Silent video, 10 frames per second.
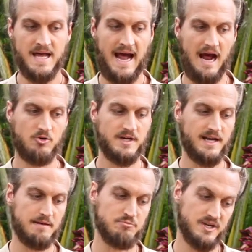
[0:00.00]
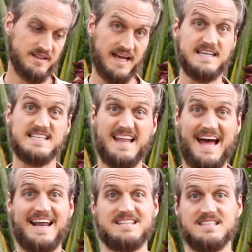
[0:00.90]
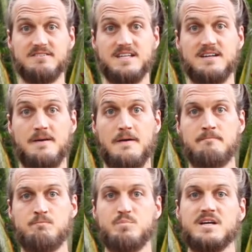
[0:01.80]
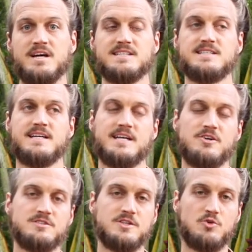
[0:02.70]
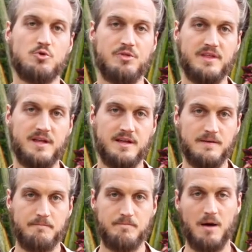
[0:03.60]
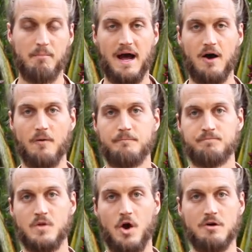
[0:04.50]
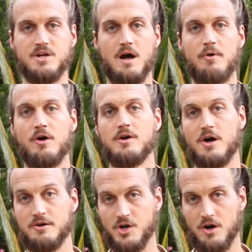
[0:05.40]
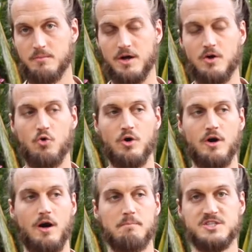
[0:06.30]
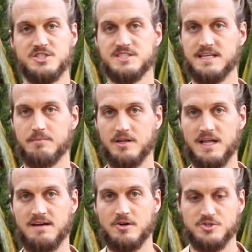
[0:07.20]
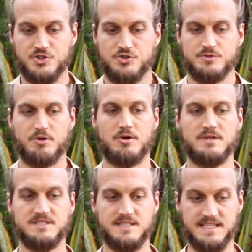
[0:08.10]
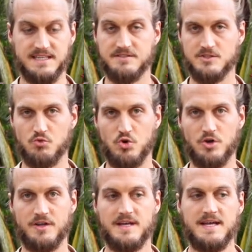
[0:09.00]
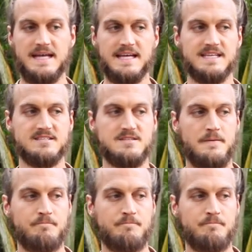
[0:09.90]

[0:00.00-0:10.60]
How can I bring that into that activity? Because here's the cool thing about our dharma or our mission statement in life, our soul's purpose and gift to the world, is